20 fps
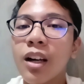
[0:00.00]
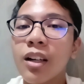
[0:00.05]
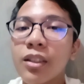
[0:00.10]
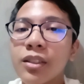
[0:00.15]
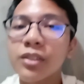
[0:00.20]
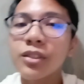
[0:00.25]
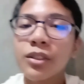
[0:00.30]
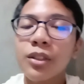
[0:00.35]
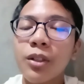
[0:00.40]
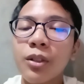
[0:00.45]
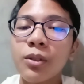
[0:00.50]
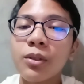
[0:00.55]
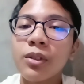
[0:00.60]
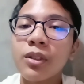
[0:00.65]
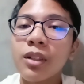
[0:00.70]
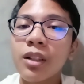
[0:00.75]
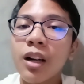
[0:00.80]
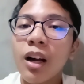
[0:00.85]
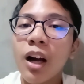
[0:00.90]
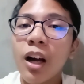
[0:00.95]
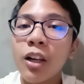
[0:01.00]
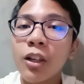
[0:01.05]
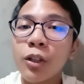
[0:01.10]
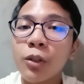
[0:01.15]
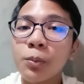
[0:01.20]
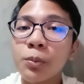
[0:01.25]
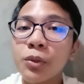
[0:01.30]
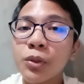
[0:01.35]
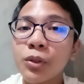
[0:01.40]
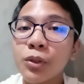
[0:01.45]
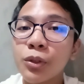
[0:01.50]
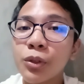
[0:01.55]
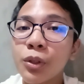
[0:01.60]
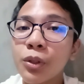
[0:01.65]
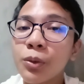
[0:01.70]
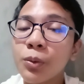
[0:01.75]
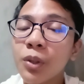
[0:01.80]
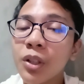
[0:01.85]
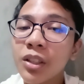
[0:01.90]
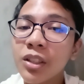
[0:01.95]
so i hope you enjoy
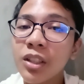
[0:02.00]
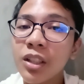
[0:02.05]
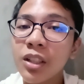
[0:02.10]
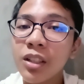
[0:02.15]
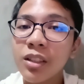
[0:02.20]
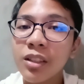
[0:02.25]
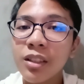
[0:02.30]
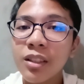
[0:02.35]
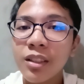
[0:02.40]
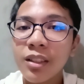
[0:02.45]
watching